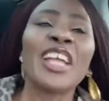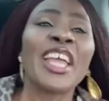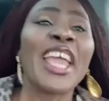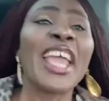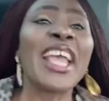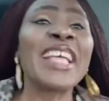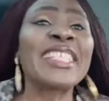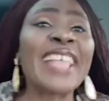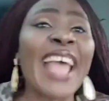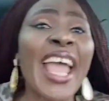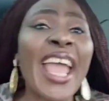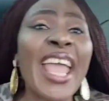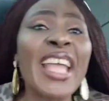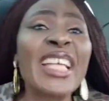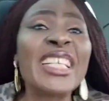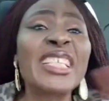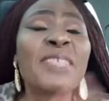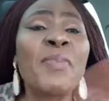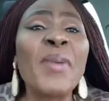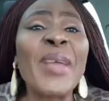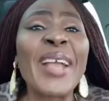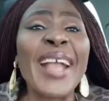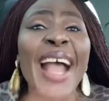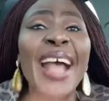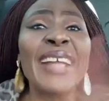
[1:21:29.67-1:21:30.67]
said
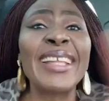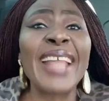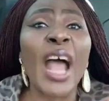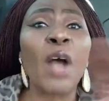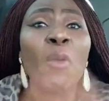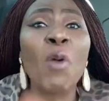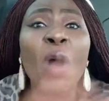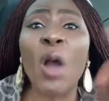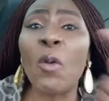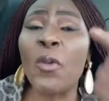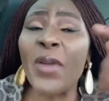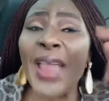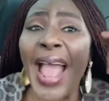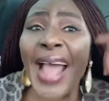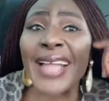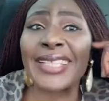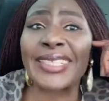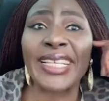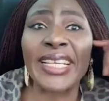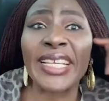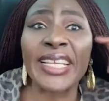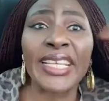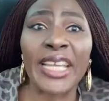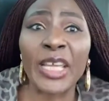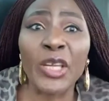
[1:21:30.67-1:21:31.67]
he's bigger than what we are
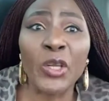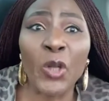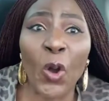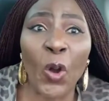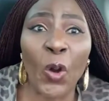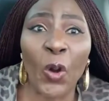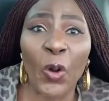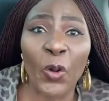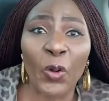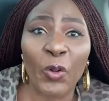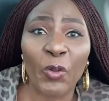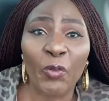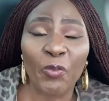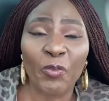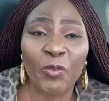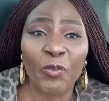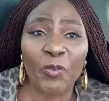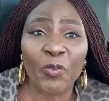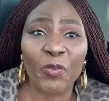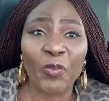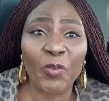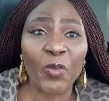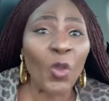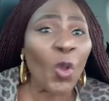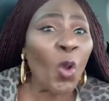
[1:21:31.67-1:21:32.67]
thinking, though.
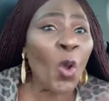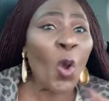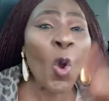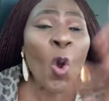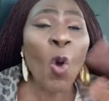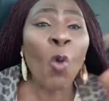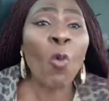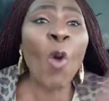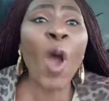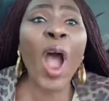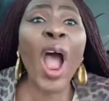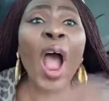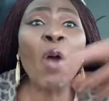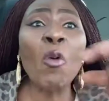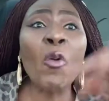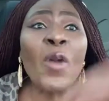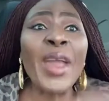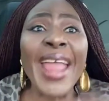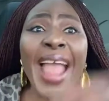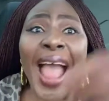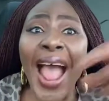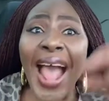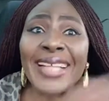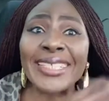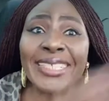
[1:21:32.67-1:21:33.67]
What
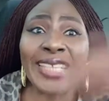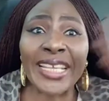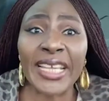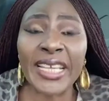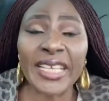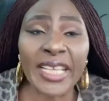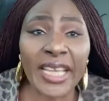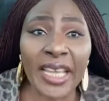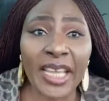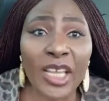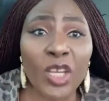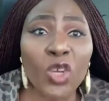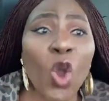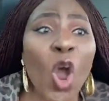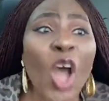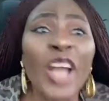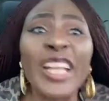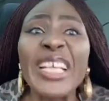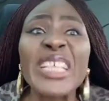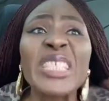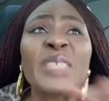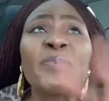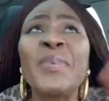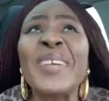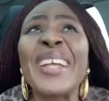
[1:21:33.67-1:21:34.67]
we are thinking, God
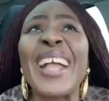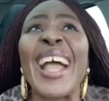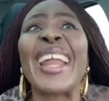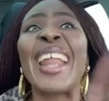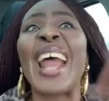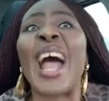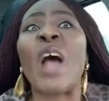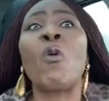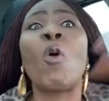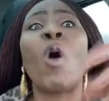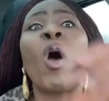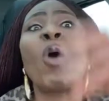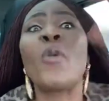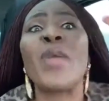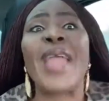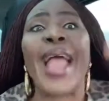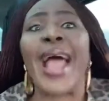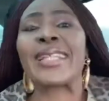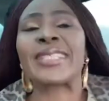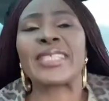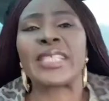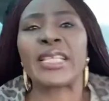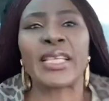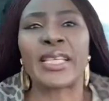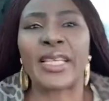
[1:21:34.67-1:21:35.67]
is bigger than what we
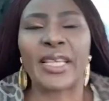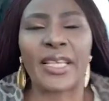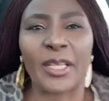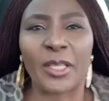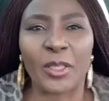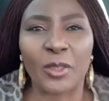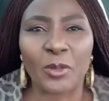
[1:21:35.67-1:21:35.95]
are thinking.